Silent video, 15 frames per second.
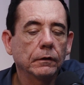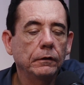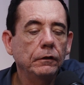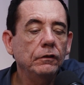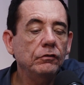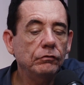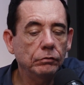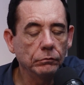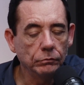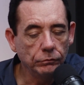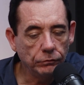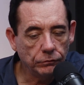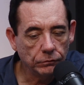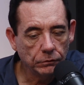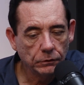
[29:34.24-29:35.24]

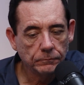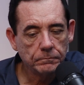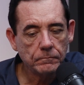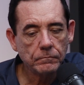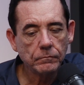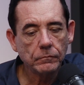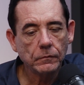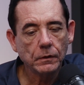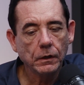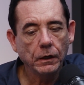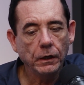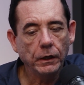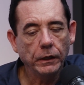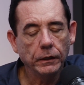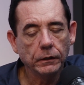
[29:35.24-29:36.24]
issues
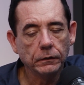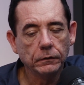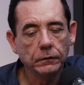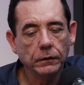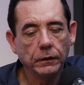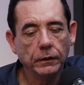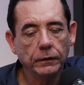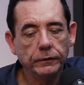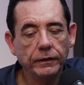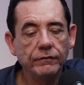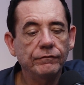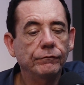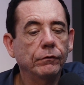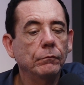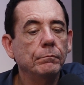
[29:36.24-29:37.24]
and the
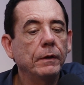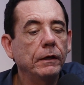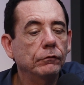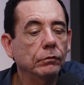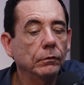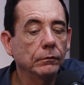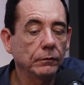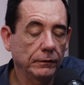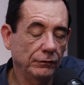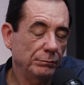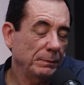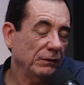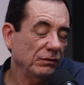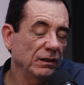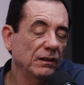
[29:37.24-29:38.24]
information,
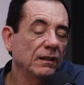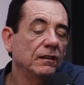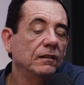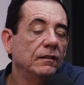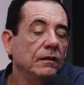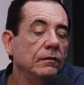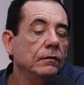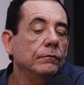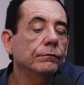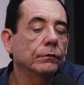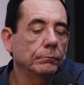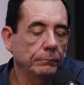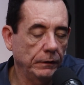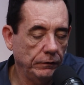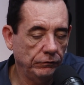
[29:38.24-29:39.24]
especially the
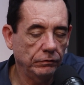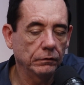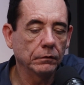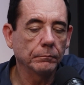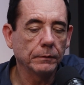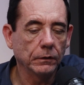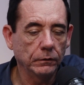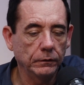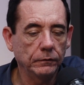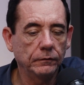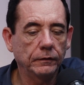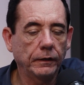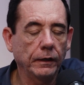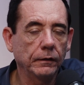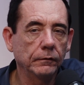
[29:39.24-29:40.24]
disinformation about
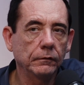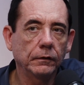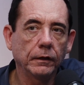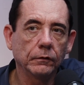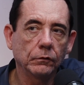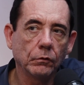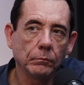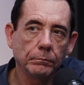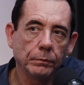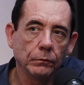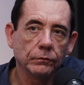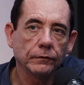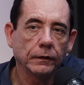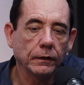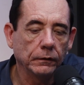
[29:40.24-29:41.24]
it, can
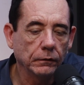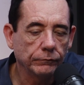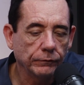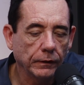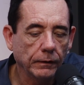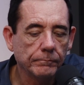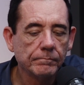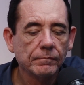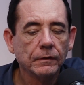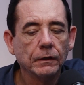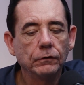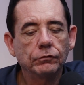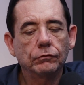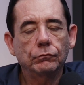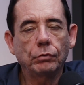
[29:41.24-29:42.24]
compose a kind of a
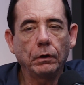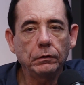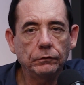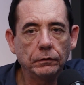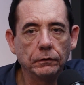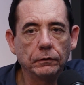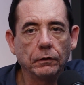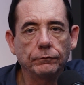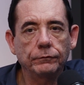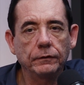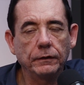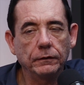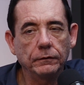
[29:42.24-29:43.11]
structure of